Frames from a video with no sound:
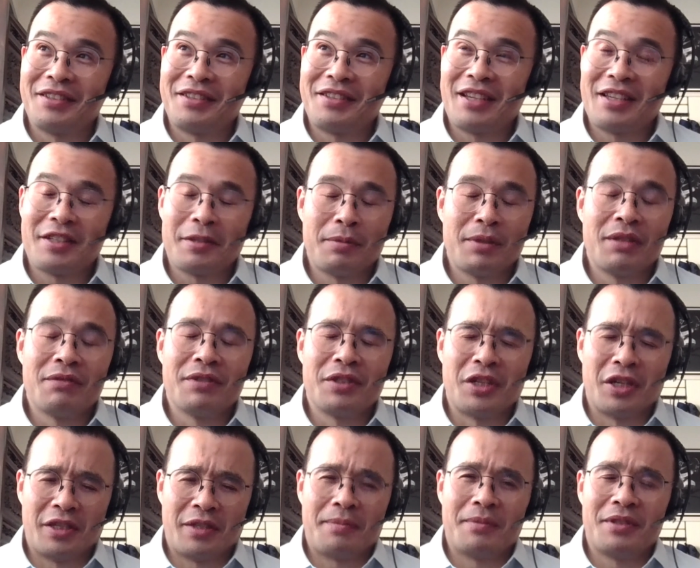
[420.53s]
takes a bit of
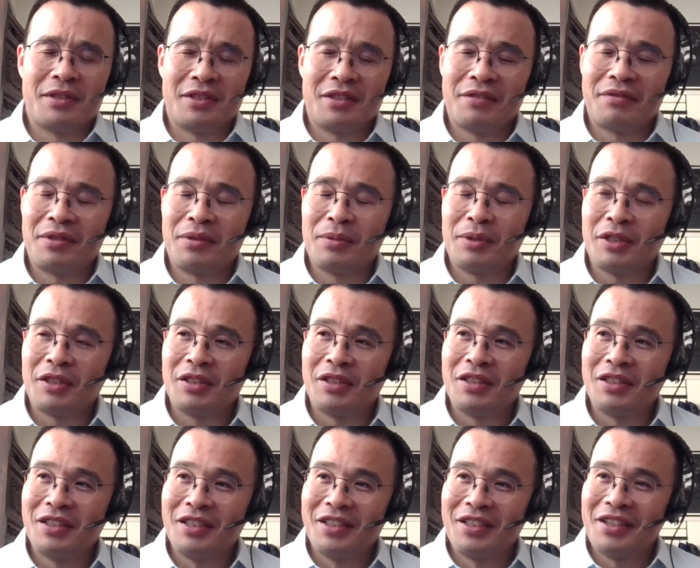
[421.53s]
adjustment, if you will.
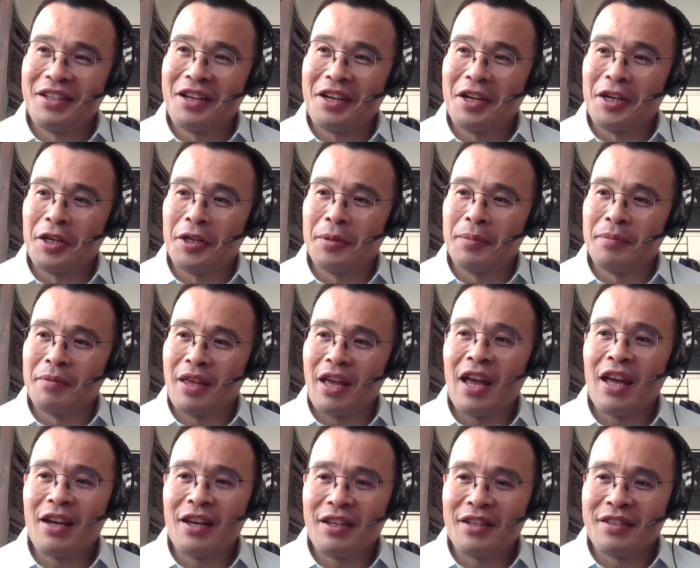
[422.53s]
The
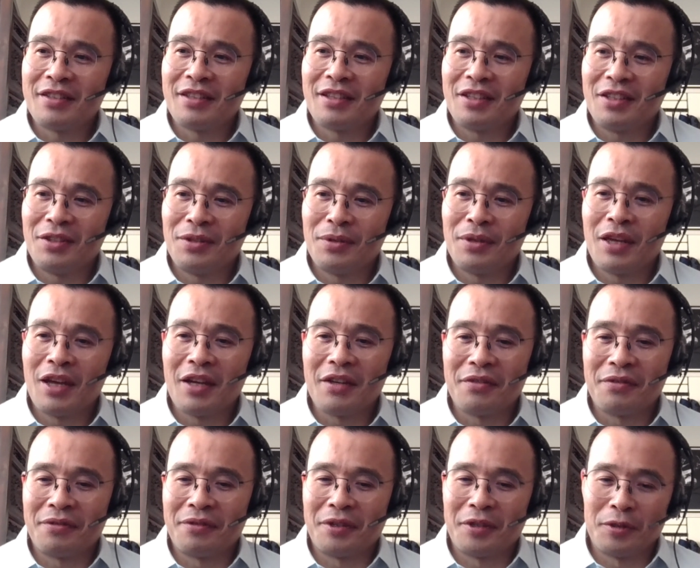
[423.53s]
headaches that you get
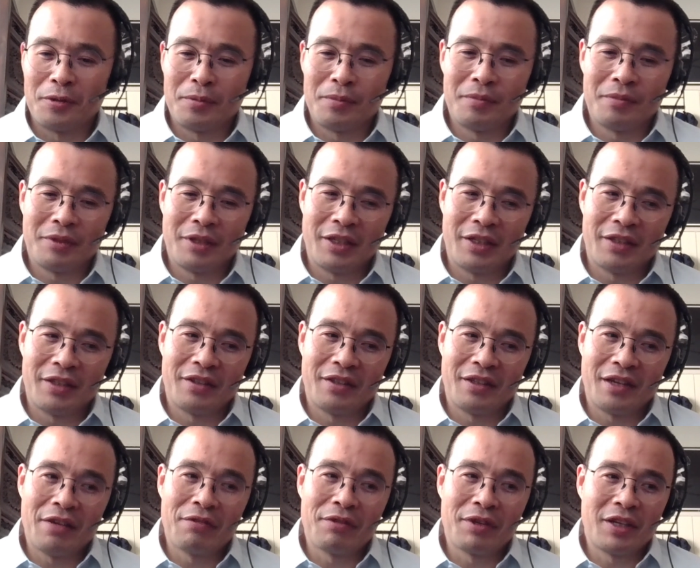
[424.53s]
from like
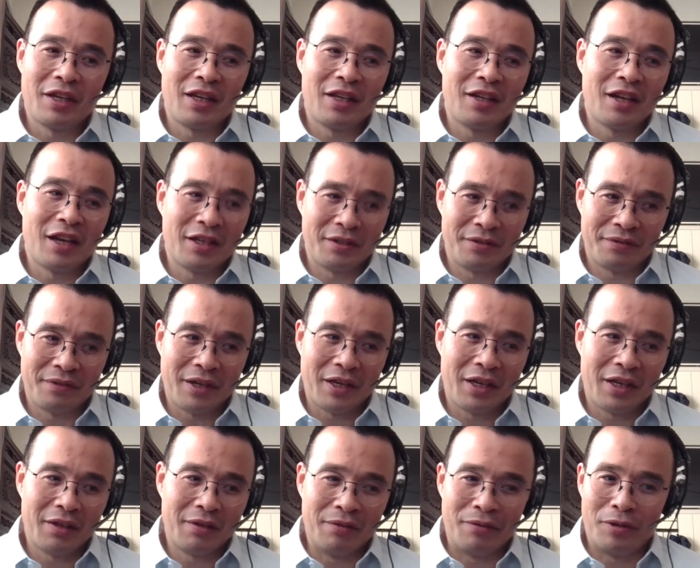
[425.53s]
the everyday 9 to
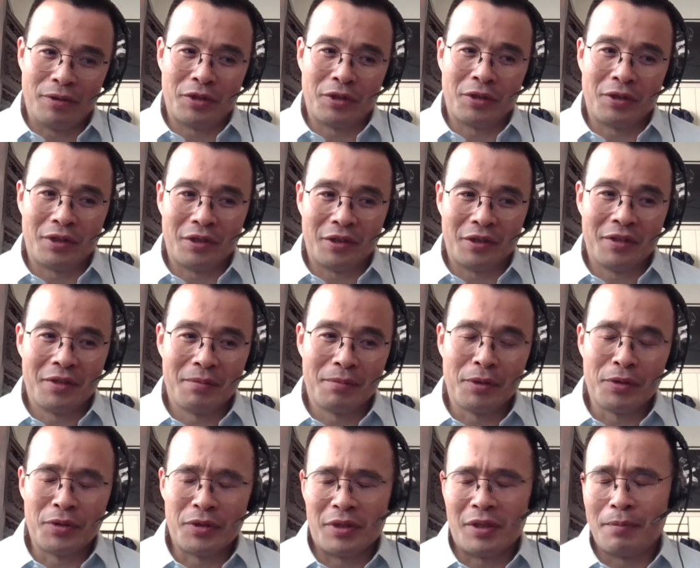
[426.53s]
5, which are
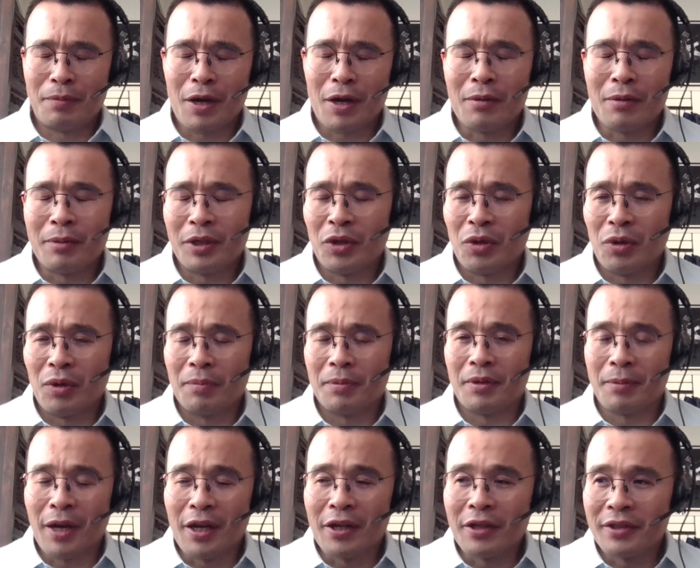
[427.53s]
mostly probably
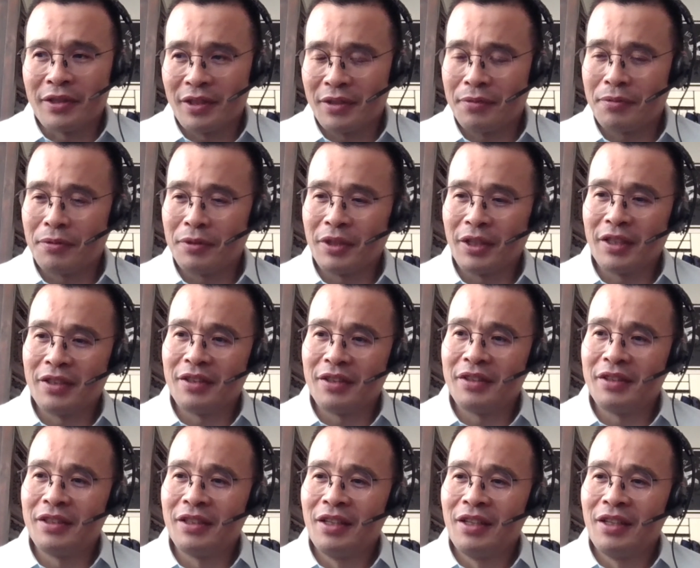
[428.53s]
corporate politics related,